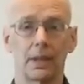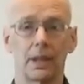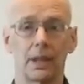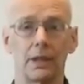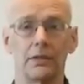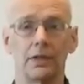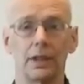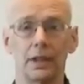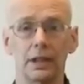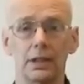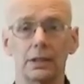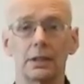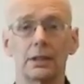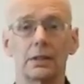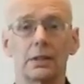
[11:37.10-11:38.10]
If it
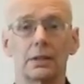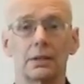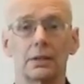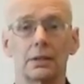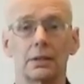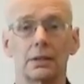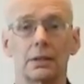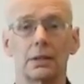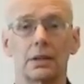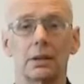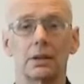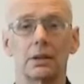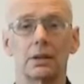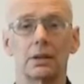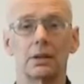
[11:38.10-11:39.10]
is,
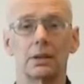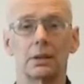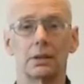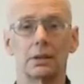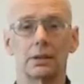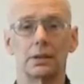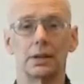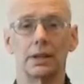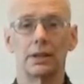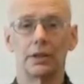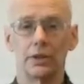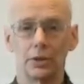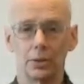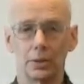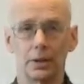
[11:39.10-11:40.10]
sit
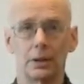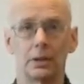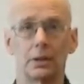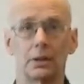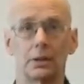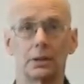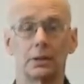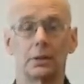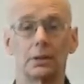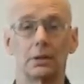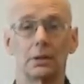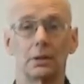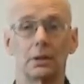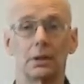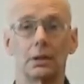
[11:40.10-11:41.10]
through it.
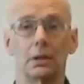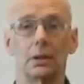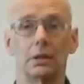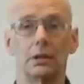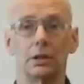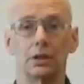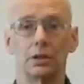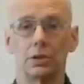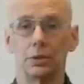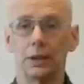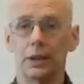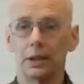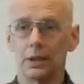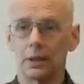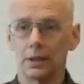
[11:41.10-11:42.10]
Just
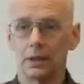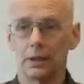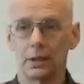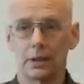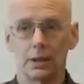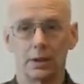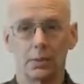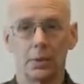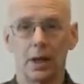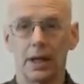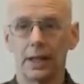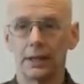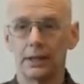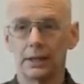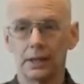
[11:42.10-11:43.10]
treat the
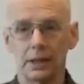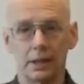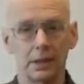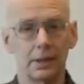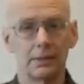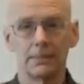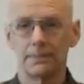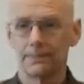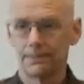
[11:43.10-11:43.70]
arising